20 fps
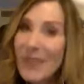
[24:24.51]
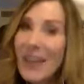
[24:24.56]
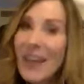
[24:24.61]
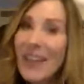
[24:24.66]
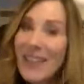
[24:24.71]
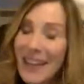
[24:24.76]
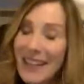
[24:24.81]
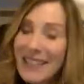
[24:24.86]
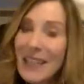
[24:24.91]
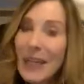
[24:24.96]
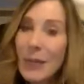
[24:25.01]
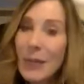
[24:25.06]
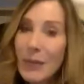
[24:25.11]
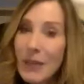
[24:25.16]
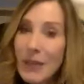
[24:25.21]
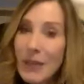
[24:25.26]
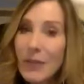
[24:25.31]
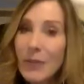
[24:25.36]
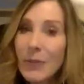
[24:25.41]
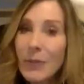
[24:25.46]
and that's how we
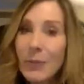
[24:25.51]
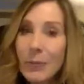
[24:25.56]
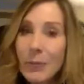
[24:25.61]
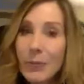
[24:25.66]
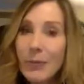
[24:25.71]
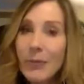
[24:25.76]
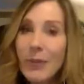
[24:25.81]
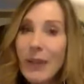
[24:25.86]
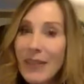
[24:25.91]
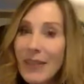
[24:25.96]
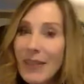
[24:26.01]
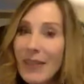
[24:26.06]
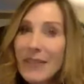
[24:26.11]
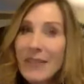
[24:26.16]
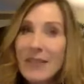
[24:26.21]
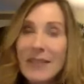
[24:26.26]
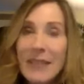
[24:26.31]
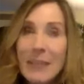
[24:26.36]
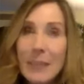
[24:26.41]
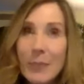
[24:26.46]
go through, I think,
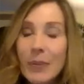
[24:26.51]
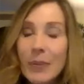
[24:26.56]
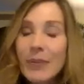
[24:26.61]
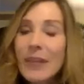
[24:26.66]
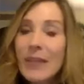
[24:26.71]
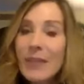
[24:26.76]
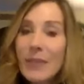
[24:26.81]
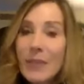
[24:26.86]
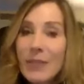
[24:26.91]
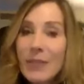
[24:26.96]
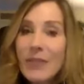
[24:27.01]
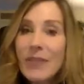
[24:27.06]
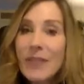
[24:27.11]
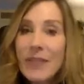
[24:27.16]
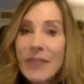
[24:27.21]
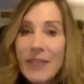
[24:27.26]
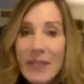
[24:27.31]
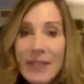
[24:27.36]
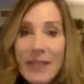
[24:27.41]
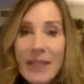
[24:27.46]
deeper levels of
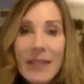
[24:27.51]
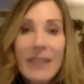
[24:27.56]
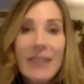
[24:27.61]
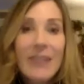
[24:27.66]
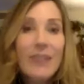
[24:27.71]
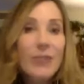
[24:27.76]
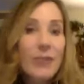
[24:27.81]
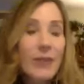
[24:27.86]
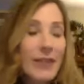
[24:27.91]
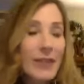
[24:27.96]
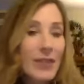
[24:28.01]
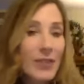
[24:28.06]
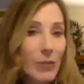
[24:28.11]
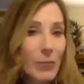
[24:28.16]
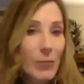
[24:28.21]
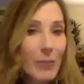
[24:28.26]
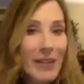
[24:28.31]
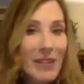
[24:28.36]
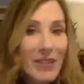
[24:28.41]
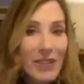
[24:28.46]
healing and
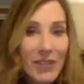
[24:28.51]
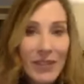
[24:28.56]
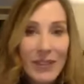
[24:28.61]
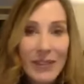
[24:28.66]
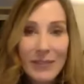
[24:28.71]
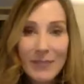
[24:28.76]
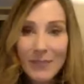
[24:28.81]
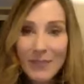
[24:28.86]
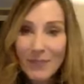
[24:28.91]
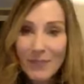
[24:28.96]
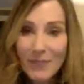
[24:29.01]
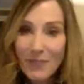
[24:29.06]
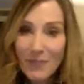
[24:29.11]
transformation.